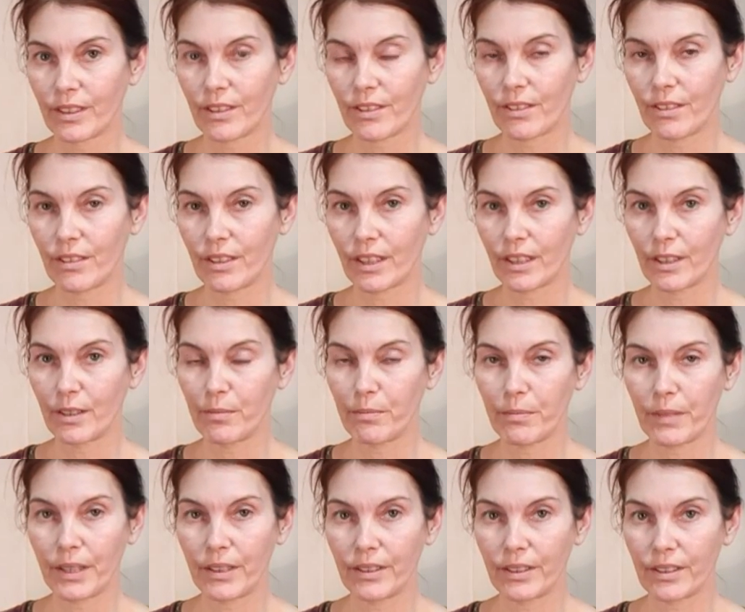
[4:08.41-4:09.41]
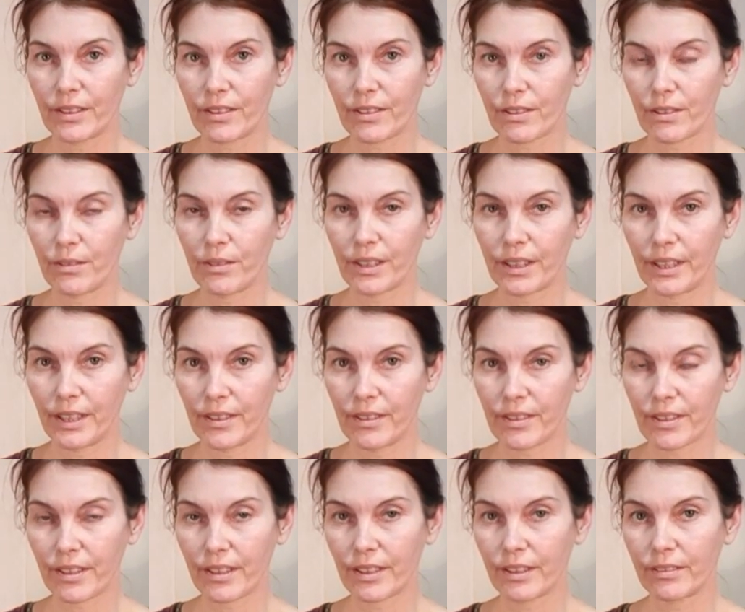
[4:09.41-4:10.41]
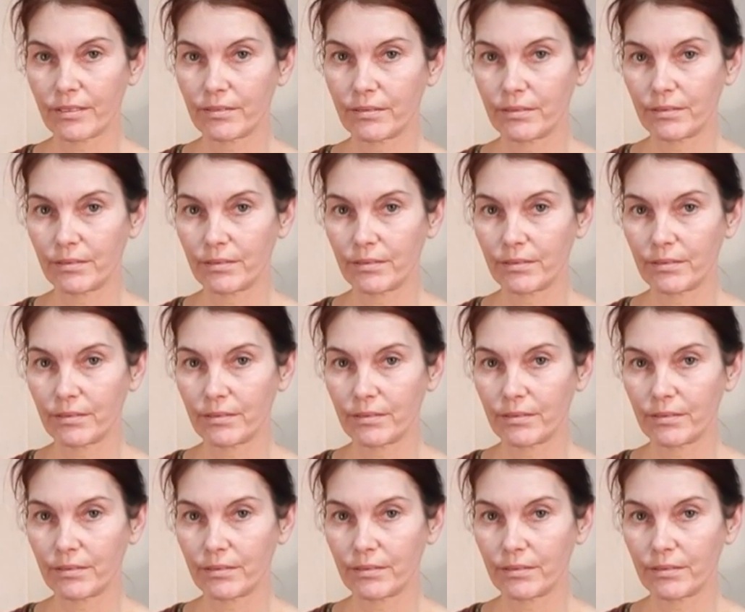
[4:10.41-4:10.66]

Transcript: Pseudomonas aeruginosa